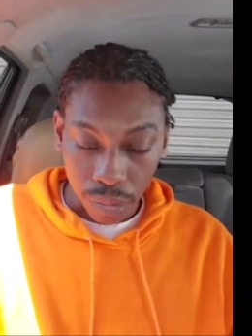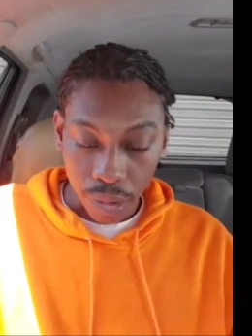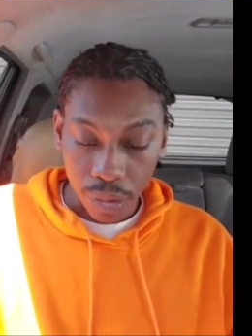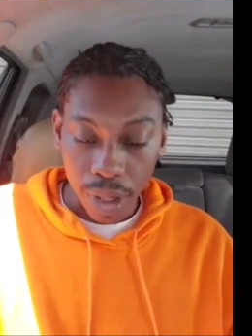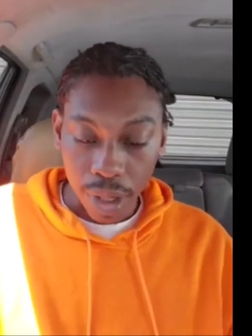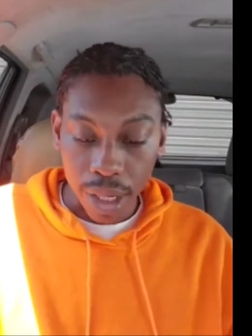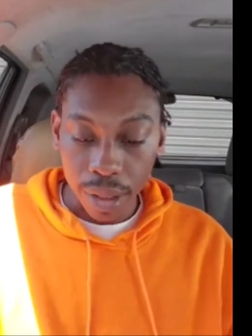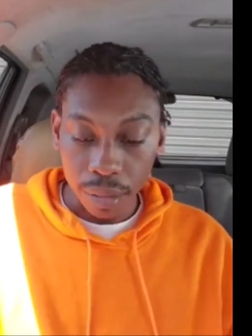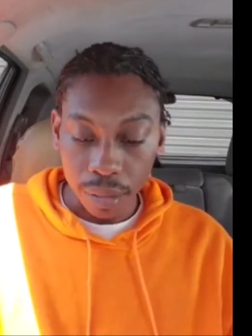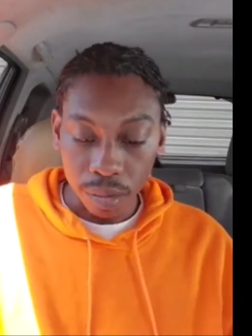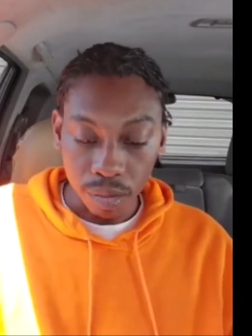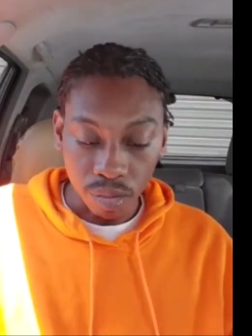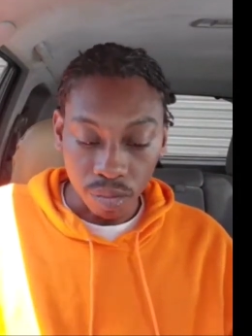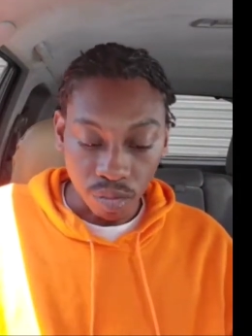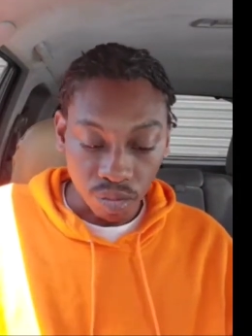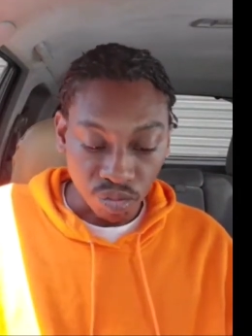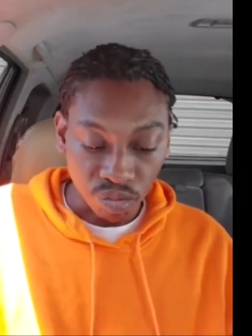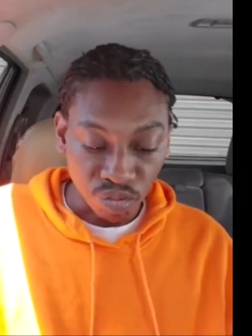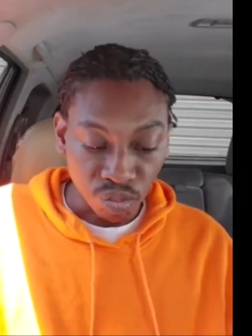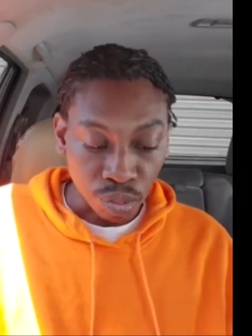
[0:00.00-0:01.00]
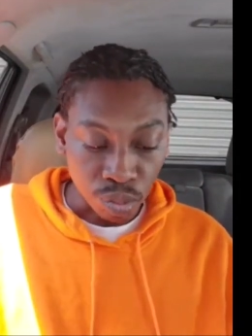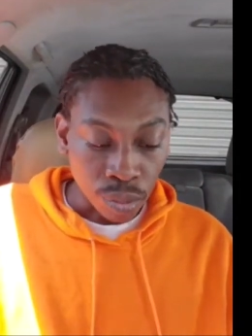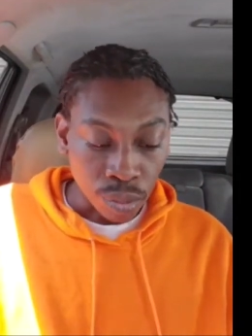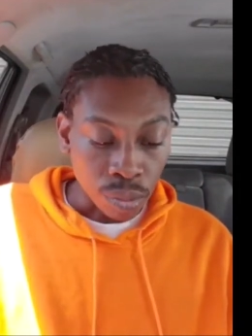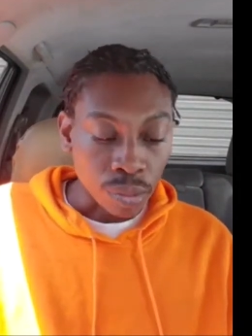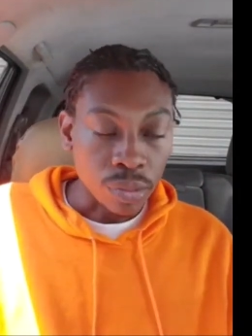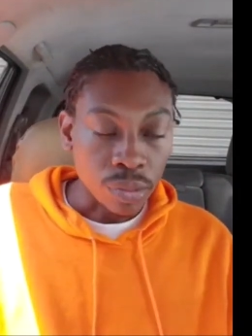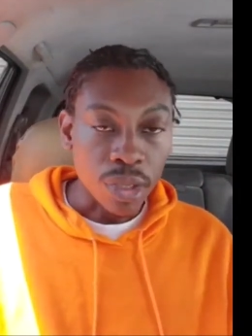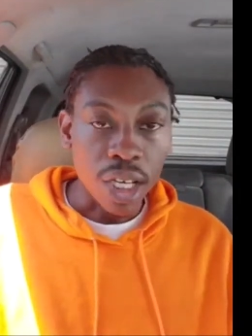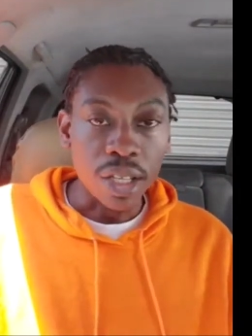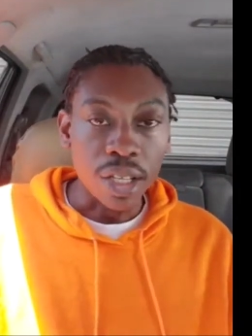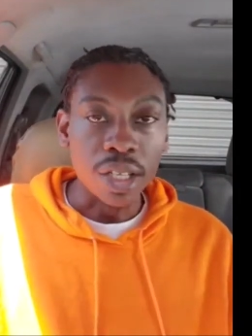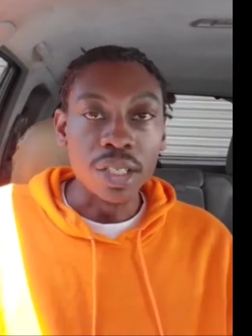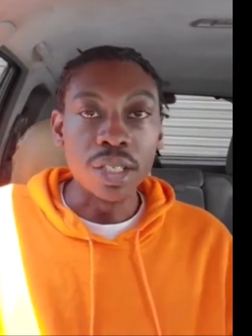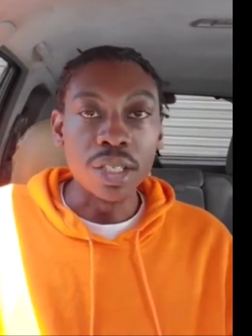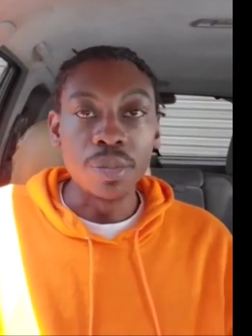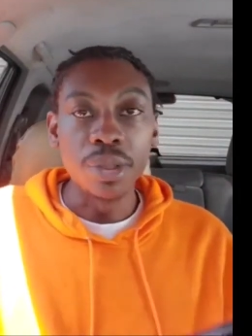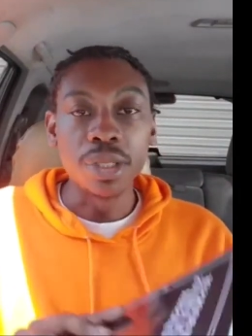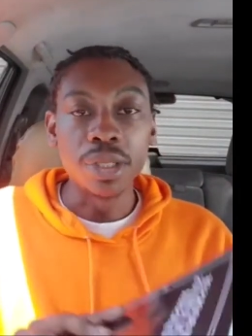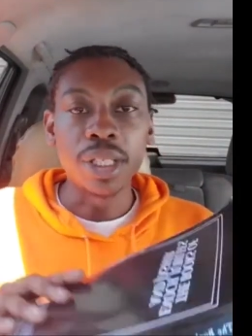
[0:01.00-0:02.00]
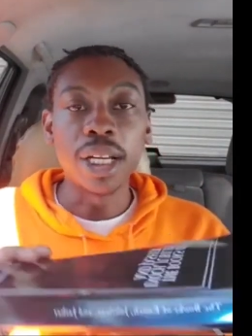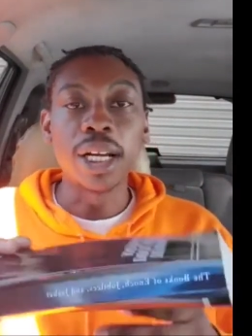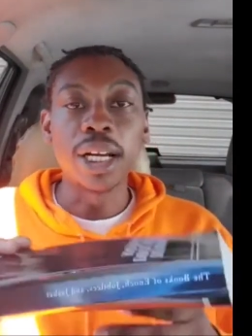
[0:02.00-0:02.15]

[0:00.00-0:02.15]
right? And this is a book